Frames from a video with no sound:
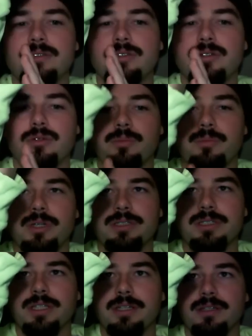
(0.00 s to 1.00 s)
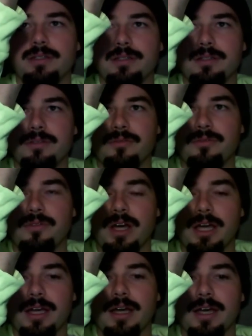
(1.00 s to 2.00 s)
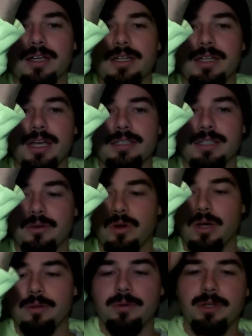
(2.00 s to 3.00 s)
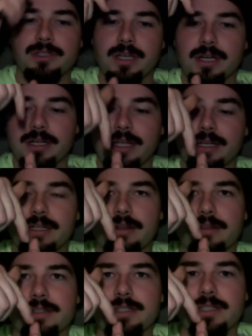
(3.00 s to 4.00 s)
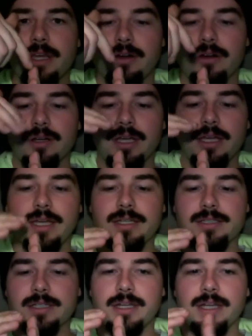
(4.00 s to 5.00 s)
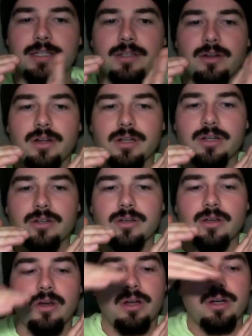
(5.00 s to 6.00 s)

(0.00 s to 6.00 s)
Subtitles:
to a piston via a connecting rod, but it's not connected in the center. It's connected on